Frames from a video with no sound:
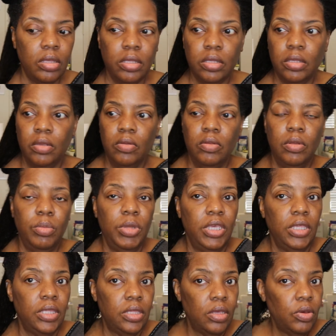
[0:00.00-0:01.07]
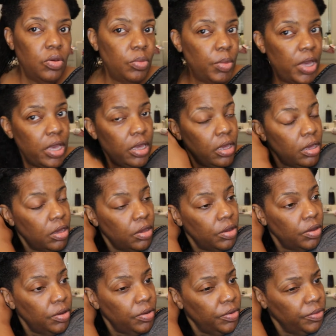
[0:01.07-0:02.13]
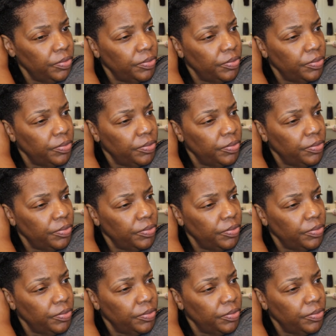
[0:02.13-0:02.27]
So let me soak my hair.